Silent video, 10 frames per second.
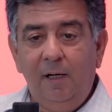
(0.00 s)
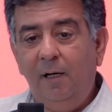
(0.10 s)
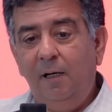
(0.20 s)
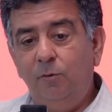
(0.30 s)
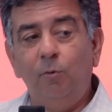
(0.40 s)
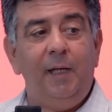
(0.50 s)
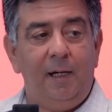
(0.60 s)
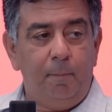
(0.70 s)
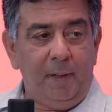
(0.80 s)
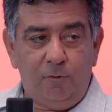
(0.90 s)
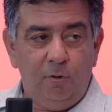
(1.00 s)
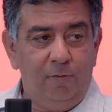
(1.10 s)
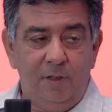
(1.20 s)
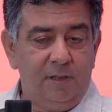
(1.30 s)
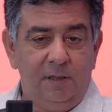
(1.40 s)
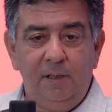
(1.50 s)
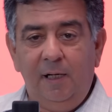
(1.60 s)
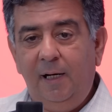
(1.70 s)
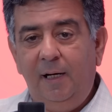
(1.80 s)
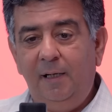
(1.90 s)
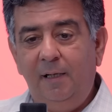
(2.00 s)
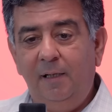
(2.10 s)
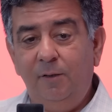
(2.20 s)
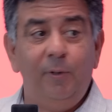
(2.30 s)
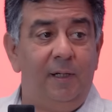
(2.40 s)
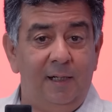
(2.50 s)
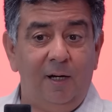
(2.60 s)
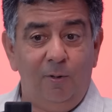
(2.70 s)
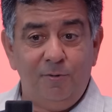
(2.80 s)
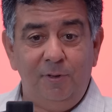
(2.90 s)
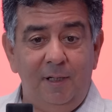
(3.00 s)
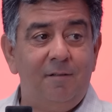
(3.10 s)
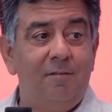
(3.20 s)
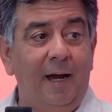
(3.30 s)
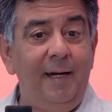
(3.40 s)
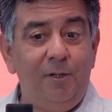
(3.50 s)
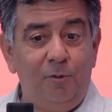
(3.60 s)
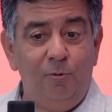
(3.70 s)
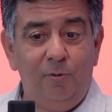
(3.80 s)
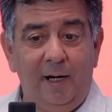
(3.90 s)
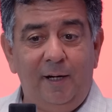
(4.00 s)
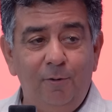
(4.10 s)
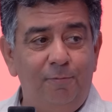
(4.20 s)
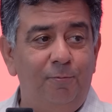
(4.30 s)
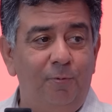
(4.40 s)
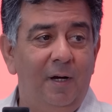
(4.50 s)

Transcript: Though they had a petrol version, and though Indica also, they tried to kind of